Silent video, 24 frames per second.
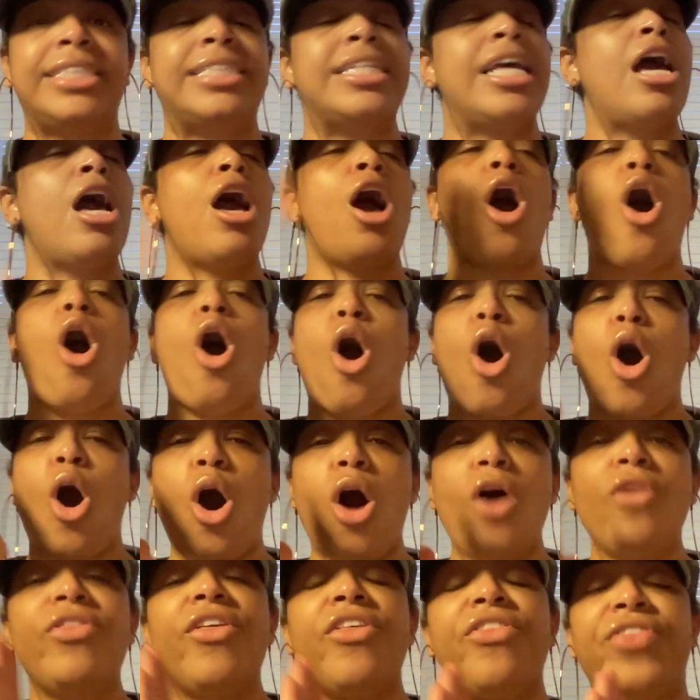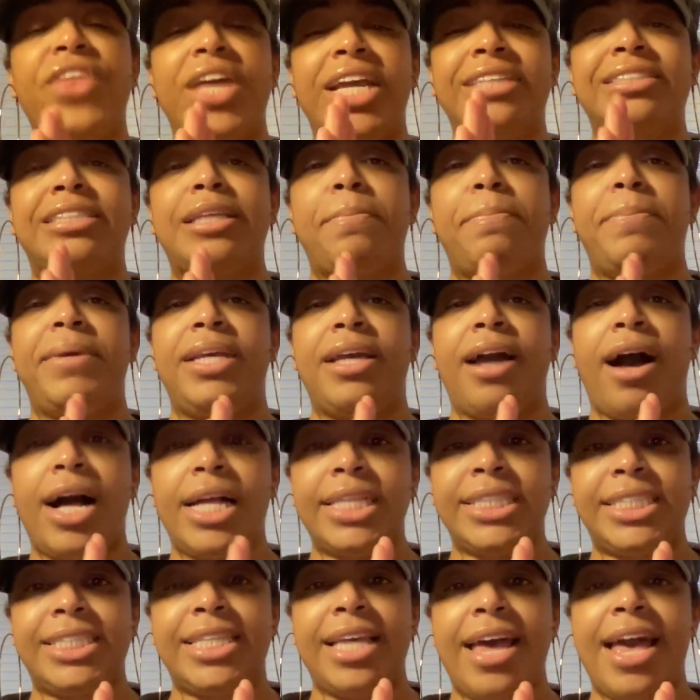is all the things that
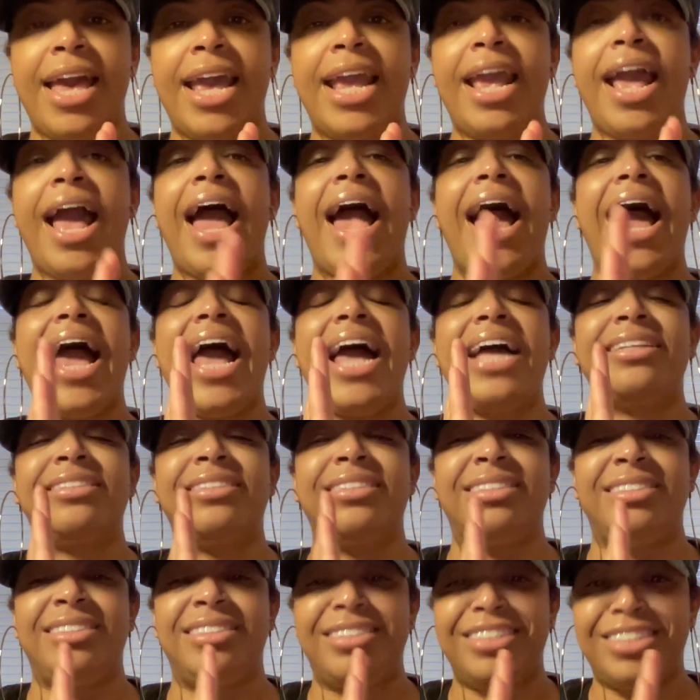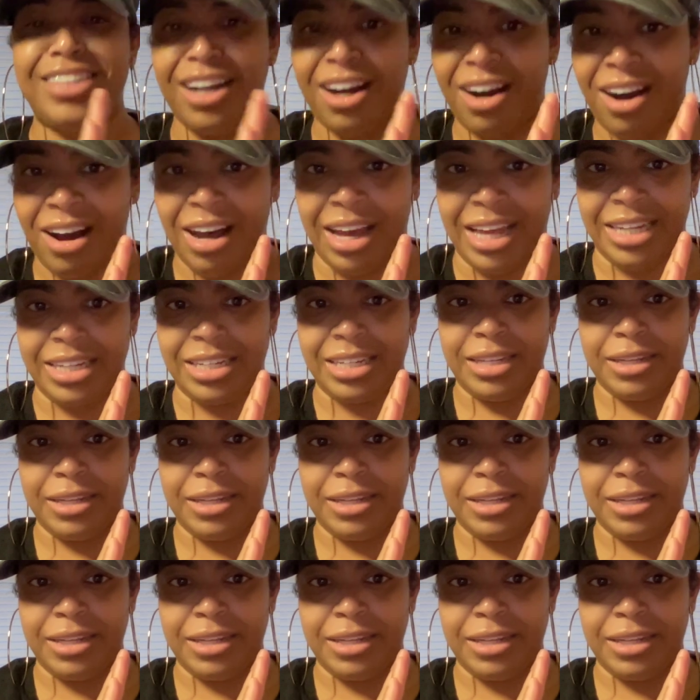Beyonce has done.